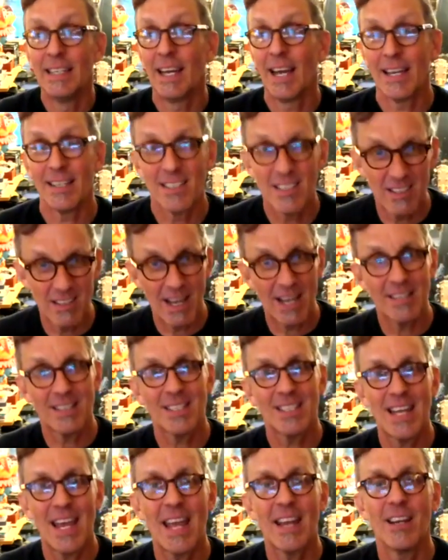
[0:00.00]
as
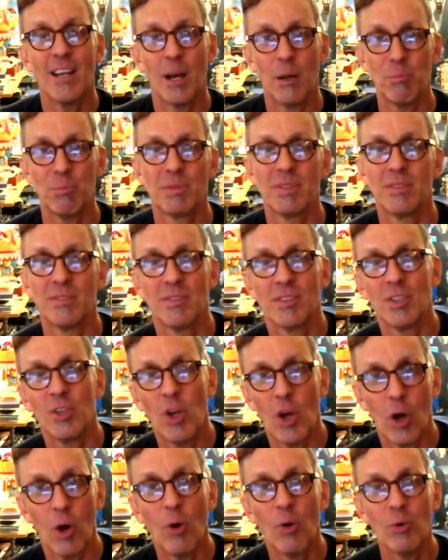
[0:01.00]
stand-ups
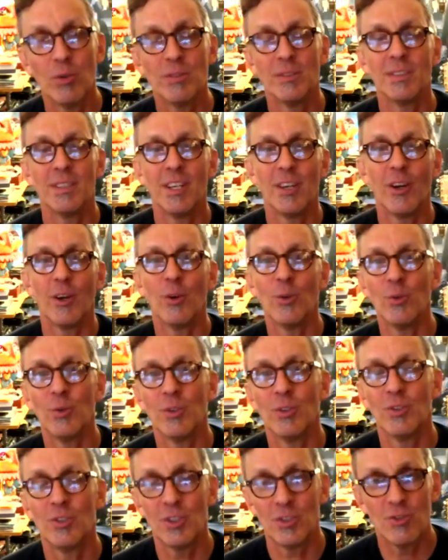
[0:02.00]
go.
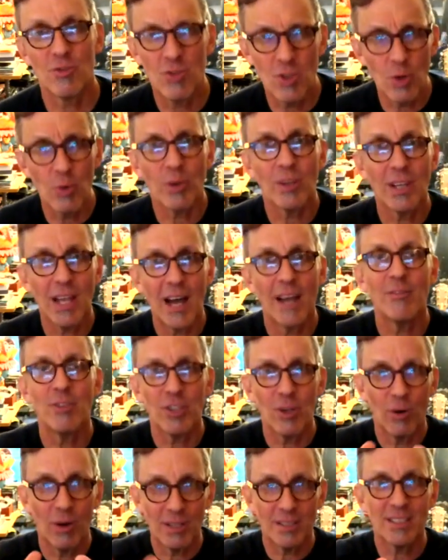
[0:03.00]
To do a live
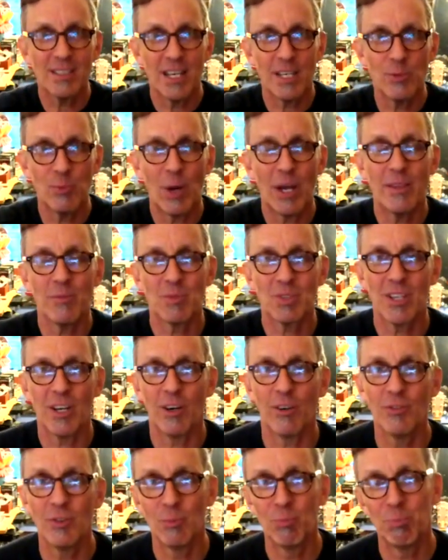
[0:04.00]
show on stage by
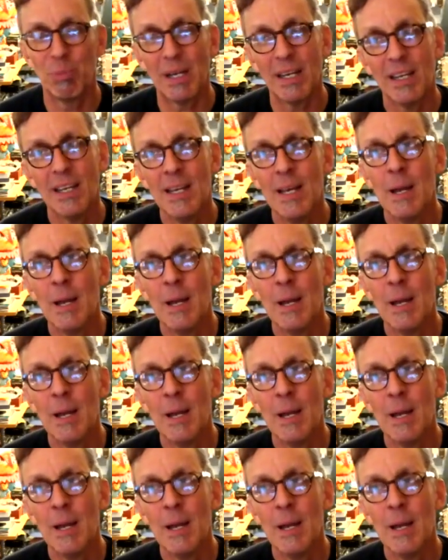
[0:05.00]
themselves. But